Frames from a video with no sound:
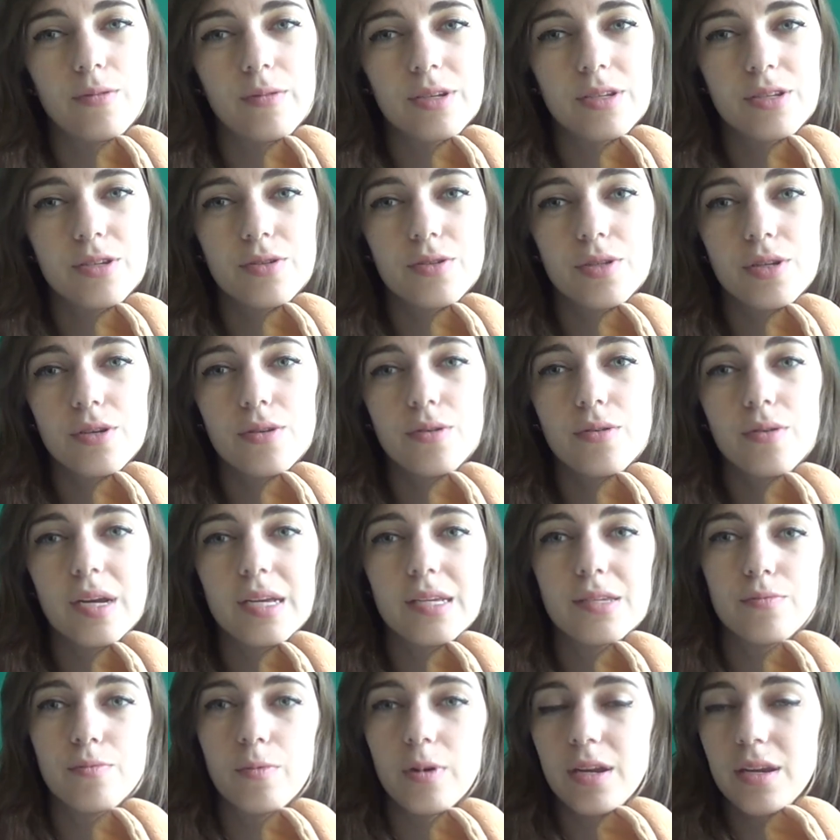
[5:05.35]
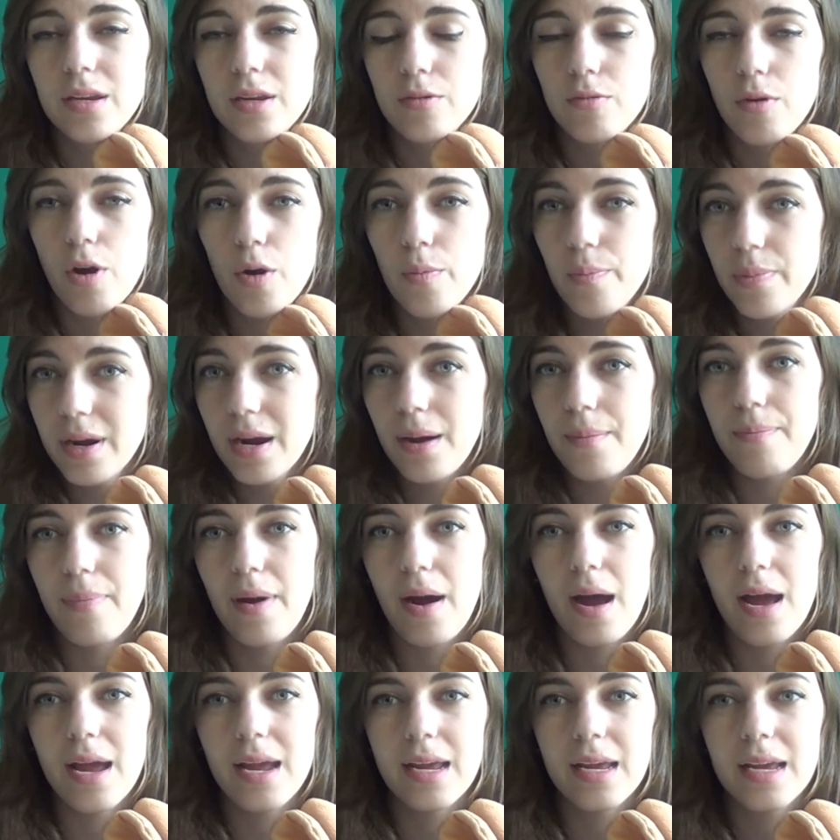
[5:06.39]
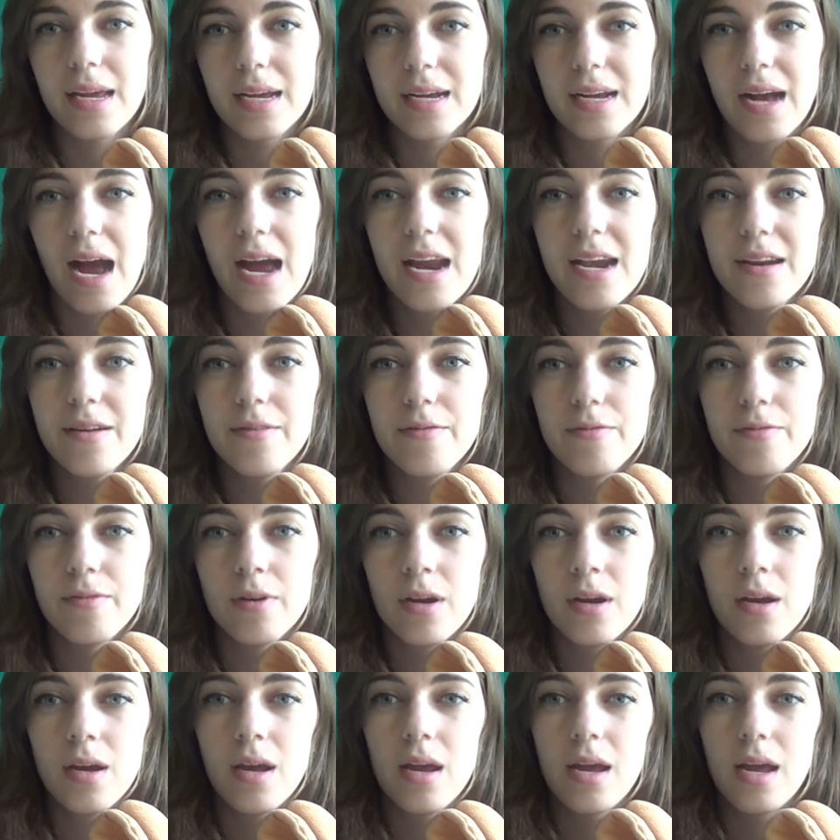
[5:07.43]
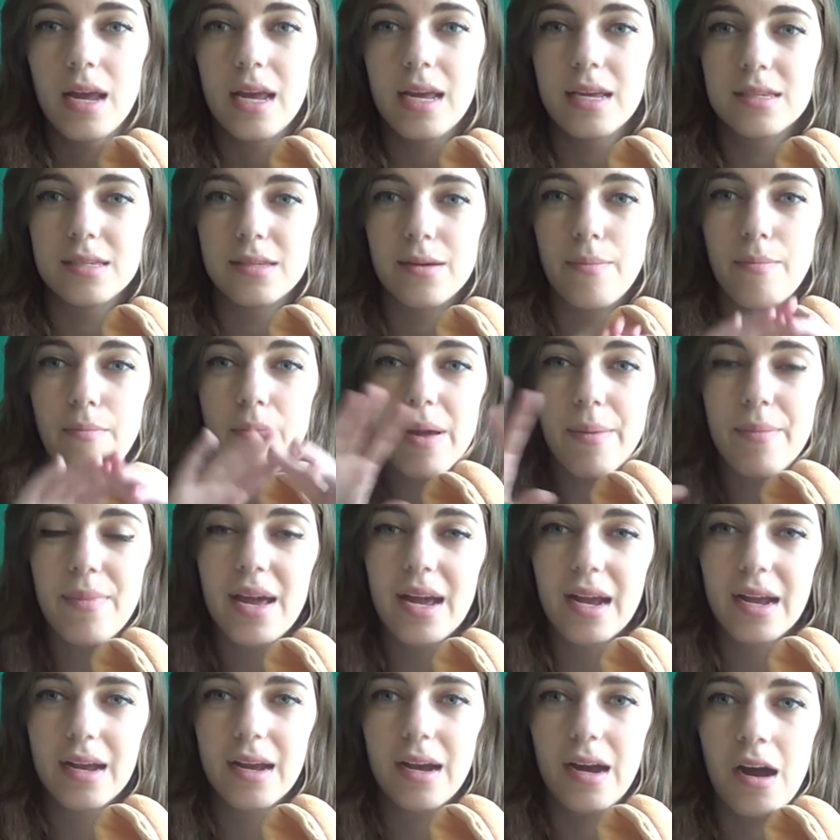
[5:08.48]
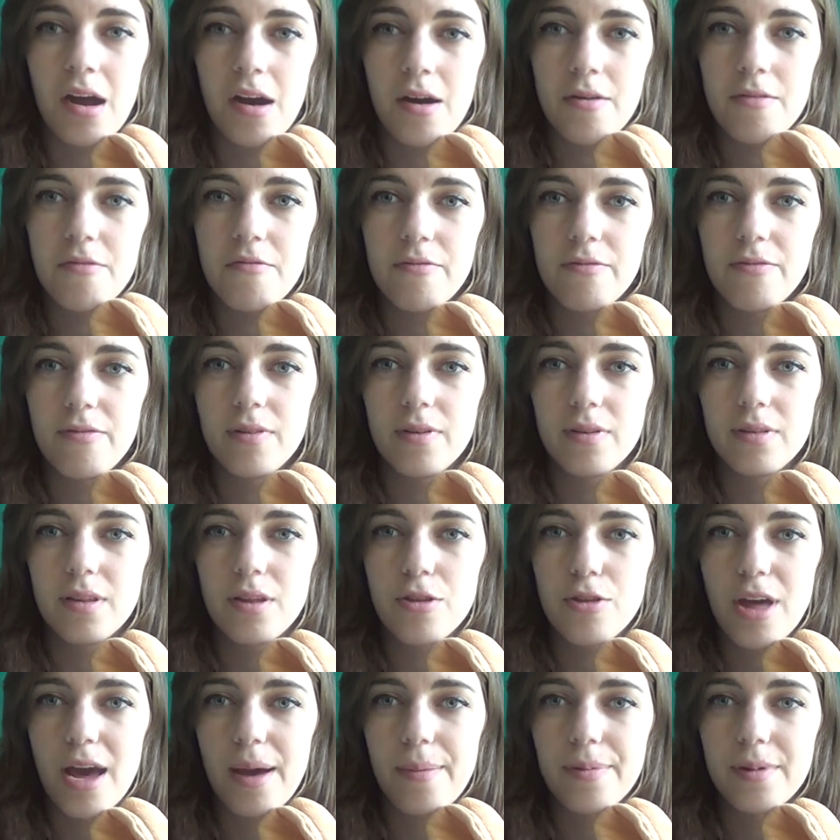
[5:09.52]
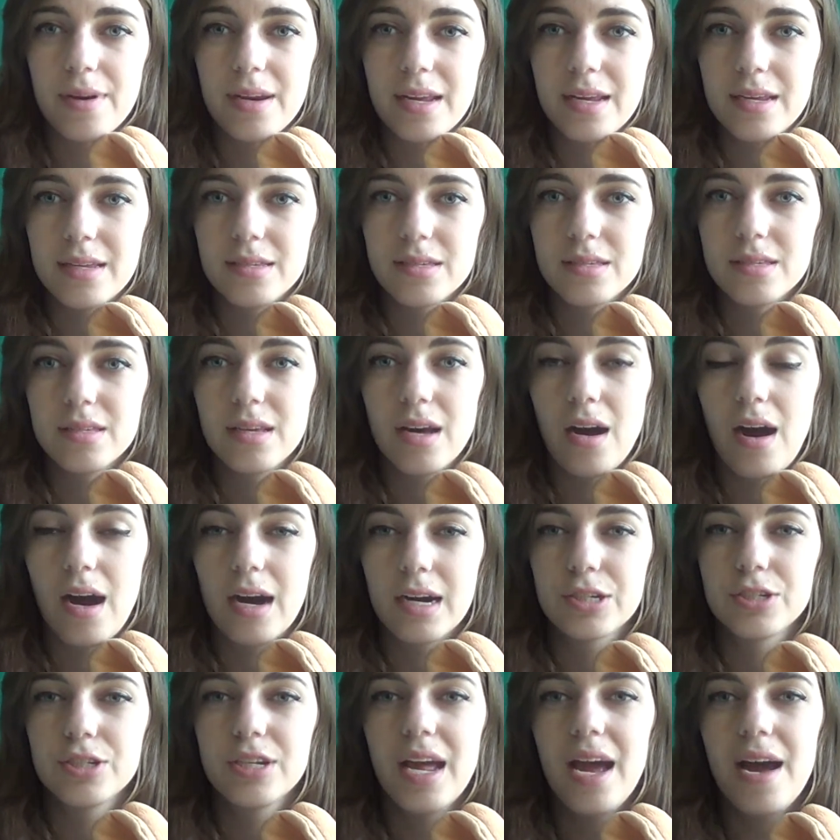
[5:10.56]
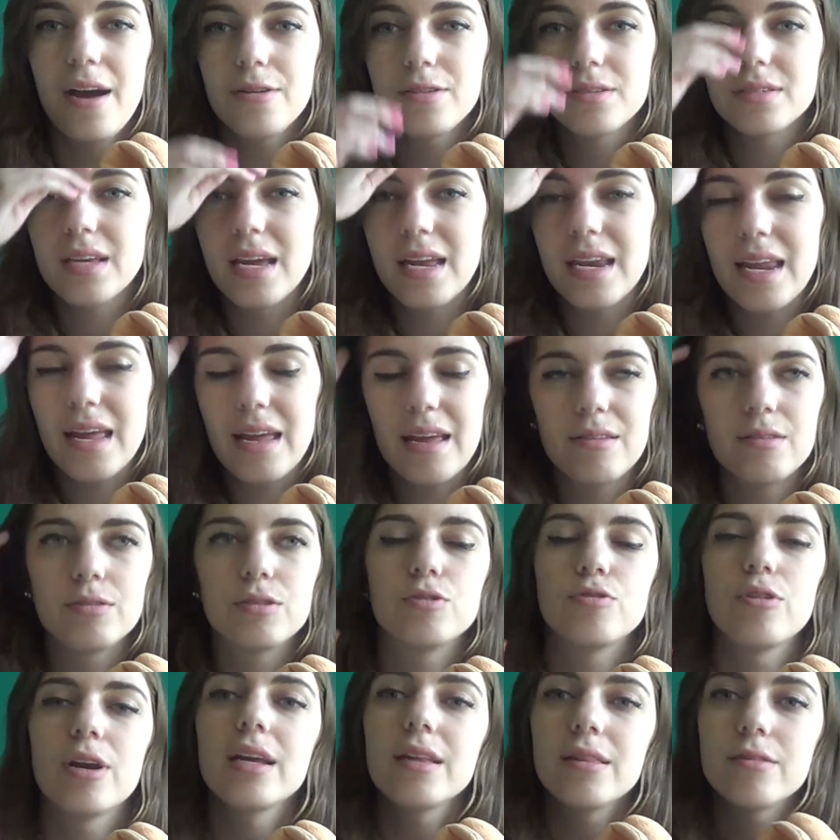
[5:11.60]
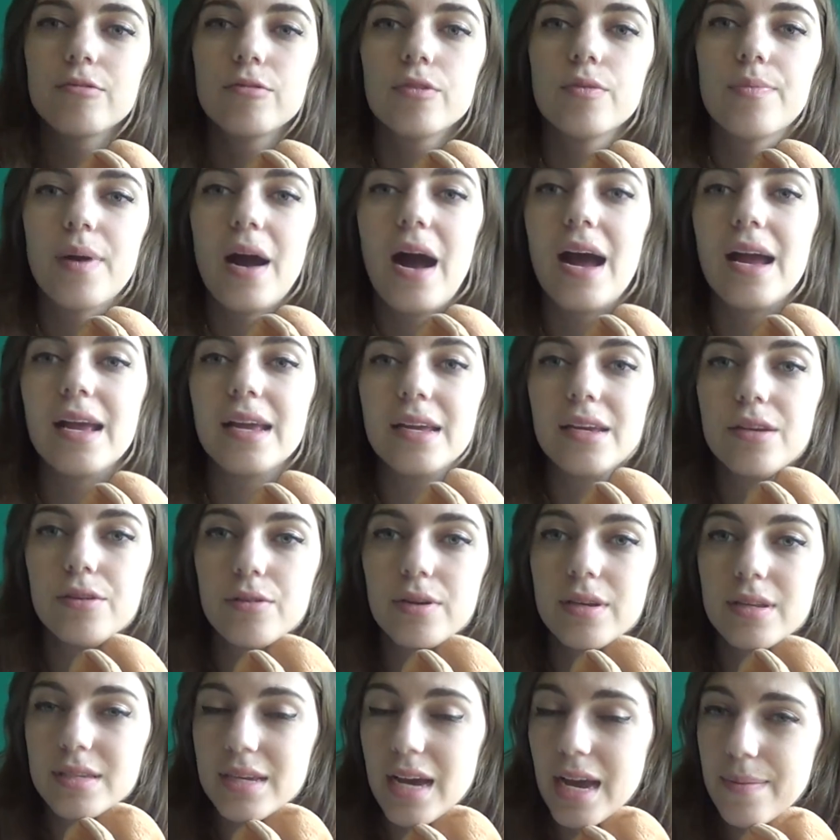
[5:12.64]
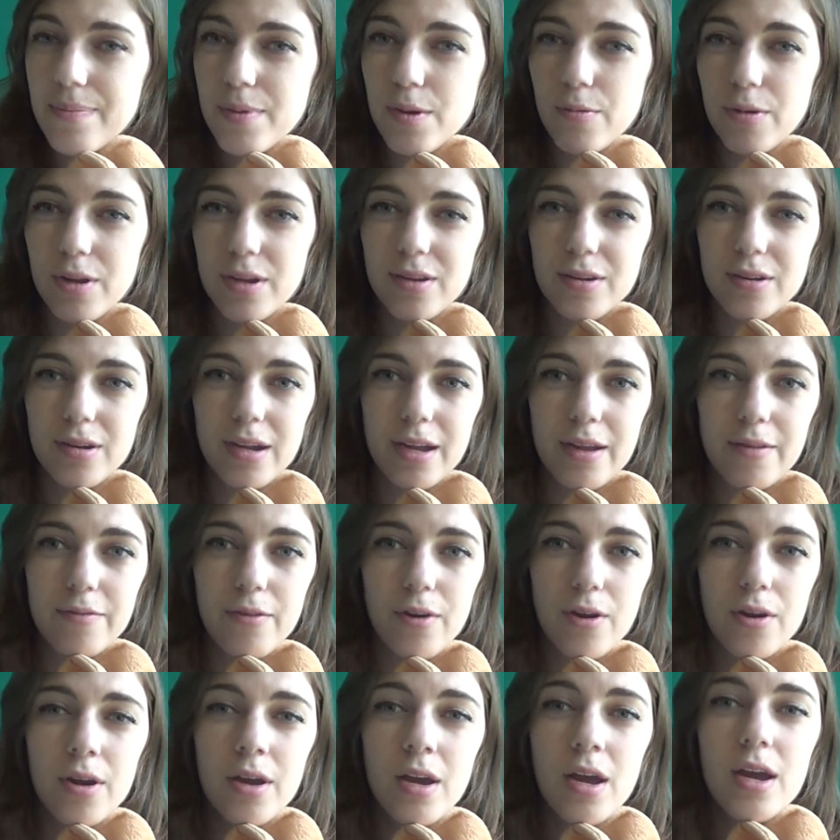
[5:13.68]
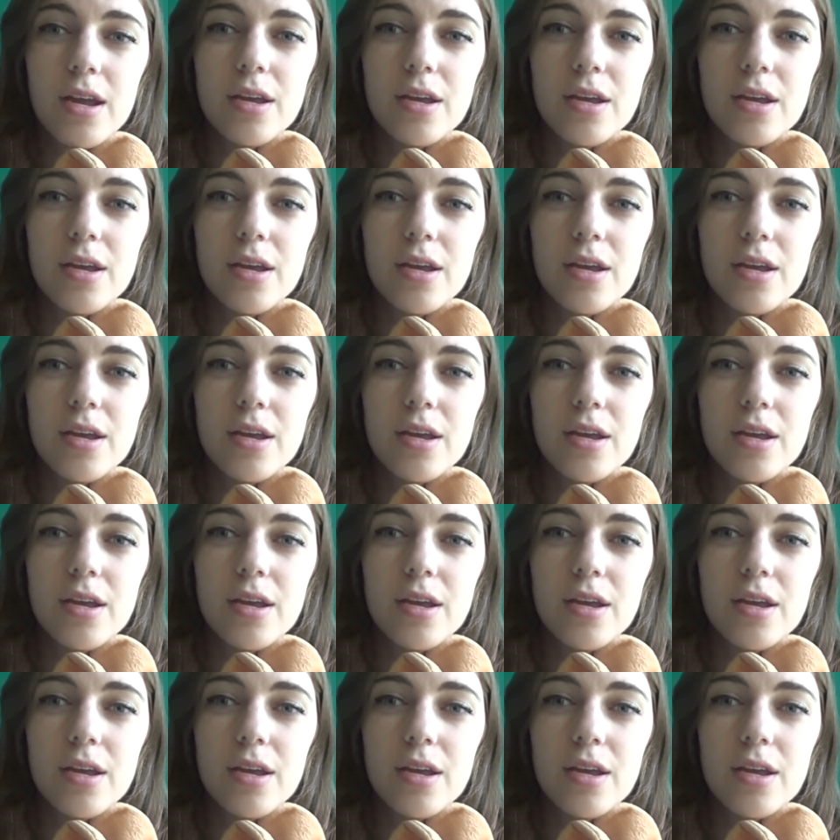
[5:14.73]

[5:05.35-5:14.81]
What you do is when you open up Buyee, it kind of is a mimic of the Japanese auction house, and straight through Buyee you can type in what you're looking for.